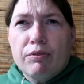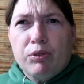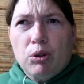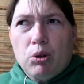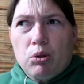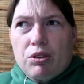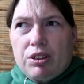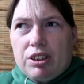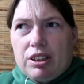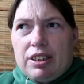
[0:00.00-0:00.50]

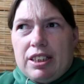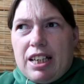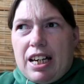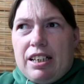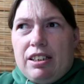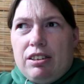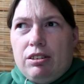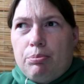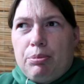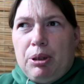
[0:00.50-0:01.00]
vlog that
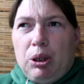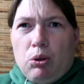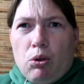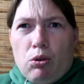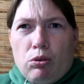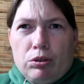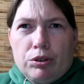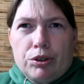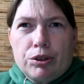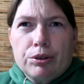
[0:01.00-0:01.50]
they
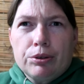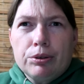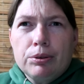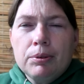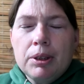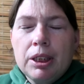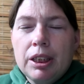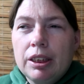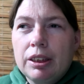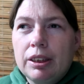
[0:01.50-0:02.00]
belong to.